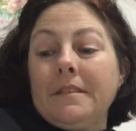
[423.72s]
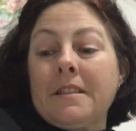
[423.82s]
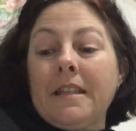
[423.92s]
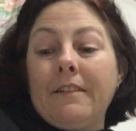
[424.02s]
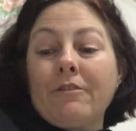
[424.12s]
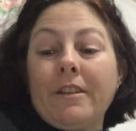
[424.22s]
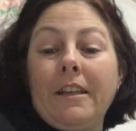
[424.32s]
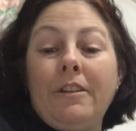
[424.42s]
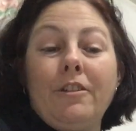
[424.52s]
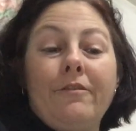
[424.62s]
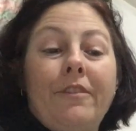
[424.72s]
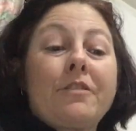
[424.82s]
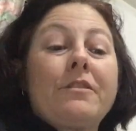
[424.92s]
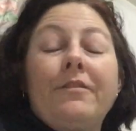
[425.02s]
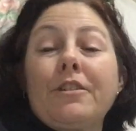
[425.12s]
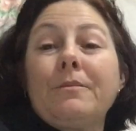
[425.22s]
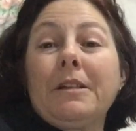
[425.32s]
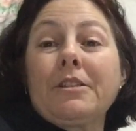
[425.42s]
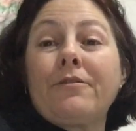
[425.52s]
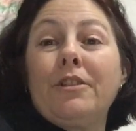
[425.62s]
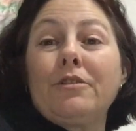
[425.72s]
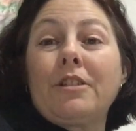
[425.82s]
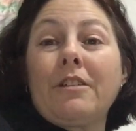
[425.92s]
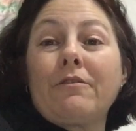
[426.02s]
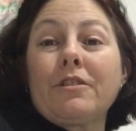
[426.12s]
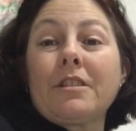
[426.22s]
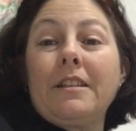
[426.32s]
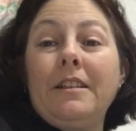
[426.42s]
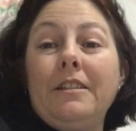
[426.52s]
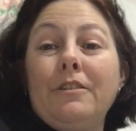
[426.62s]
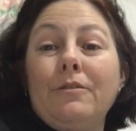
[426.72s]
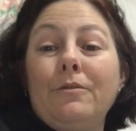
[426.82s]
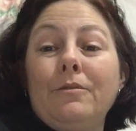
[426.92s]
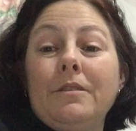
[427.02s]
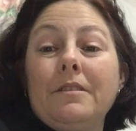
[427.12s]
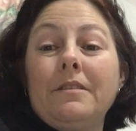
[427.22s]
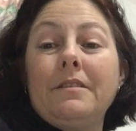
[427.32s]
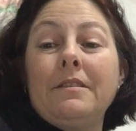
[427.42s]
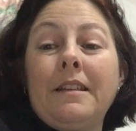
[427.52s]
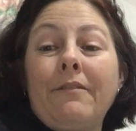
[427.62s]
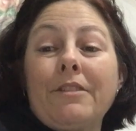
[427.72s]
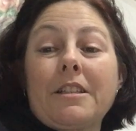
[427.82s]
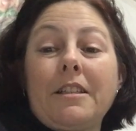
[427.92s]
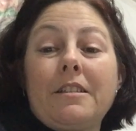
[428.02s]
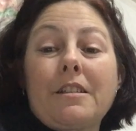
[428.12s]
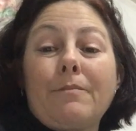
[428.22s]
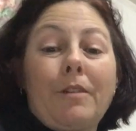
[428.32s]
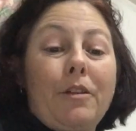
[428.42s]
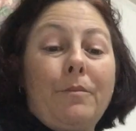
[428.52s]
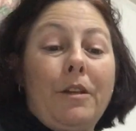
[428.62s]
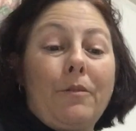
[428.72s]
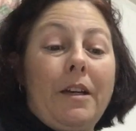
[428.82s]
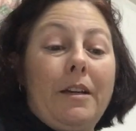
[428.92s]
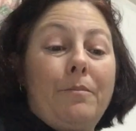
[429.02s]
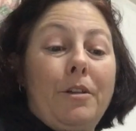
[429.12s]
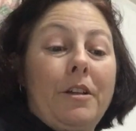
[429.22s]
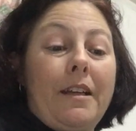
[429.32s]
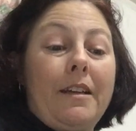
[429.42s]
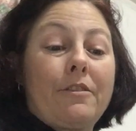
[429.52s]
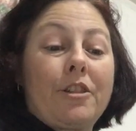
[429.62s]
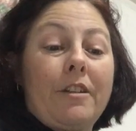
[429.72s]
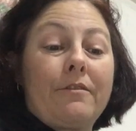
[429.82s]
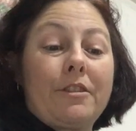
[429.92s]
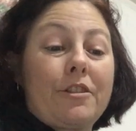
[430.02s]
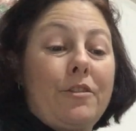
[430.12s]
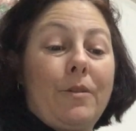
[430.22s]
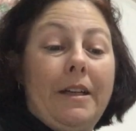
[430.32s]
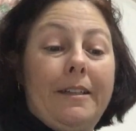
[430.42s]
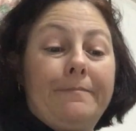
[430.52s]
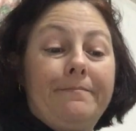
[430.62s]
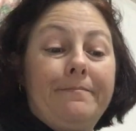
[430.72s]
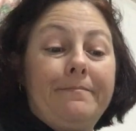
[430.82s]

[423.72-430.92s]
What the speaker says: Sandra, thank you very, very much for your generosity. You never cease to blow me away by how generous you are.